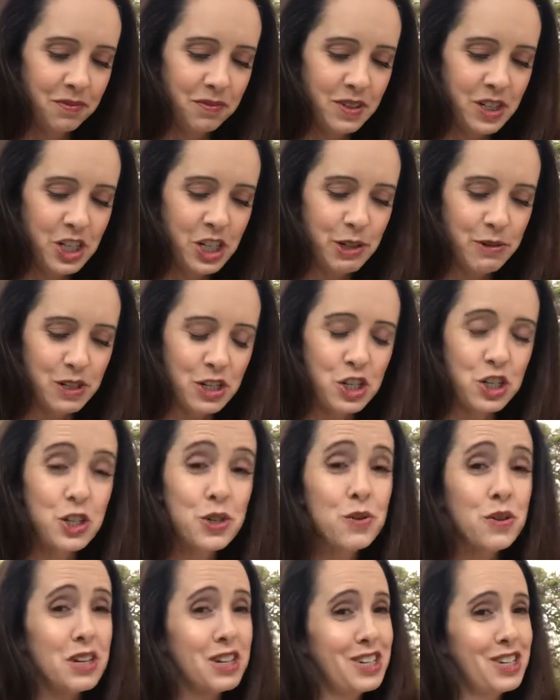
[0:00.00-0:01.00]
She was
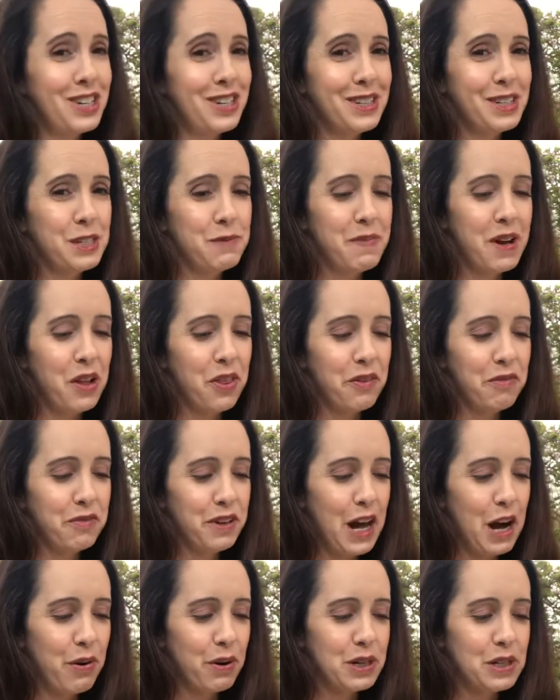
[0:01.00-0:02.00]
sure she could smell the
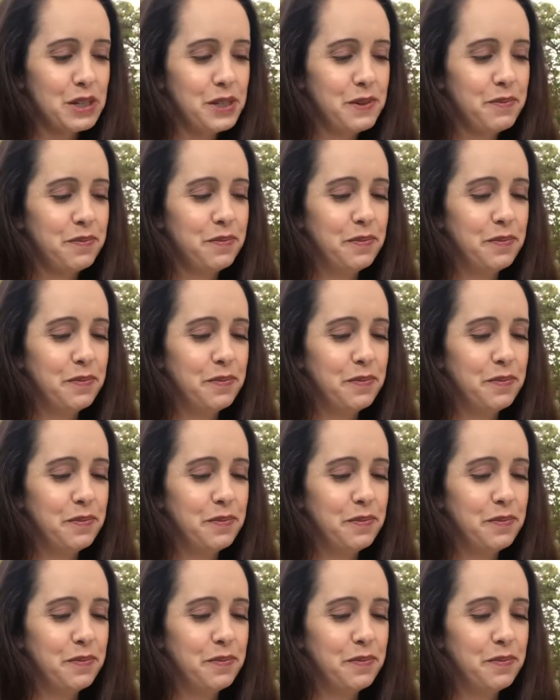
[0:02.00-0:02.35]
flowers.